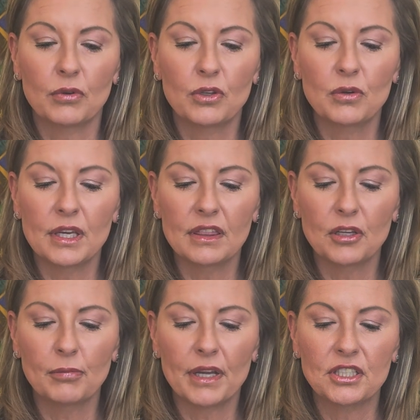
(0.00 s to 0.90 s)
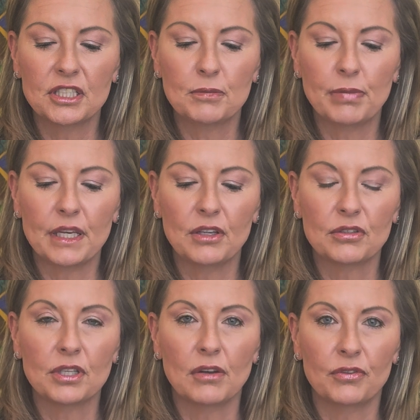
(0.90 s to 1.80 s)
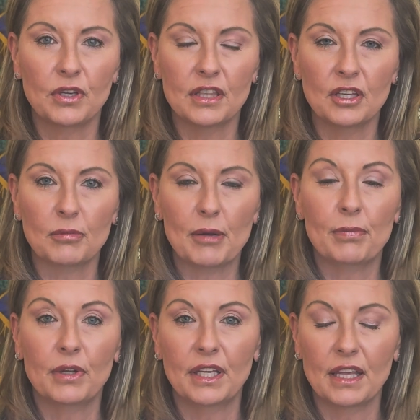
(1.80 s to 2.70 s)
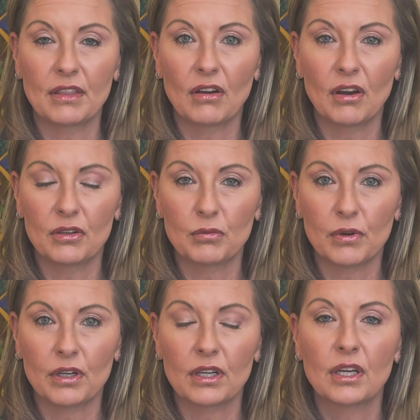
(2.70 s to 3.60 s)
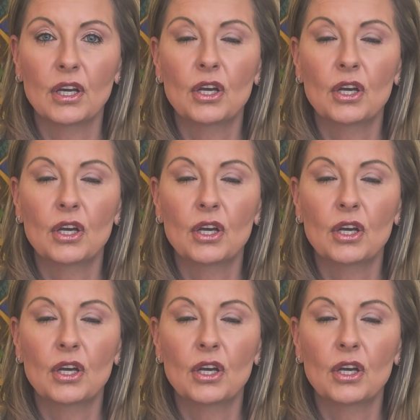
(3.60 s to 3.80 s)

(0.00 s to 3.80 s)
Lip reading: Well, you get there by just being yourself. You get there by putting in the hard work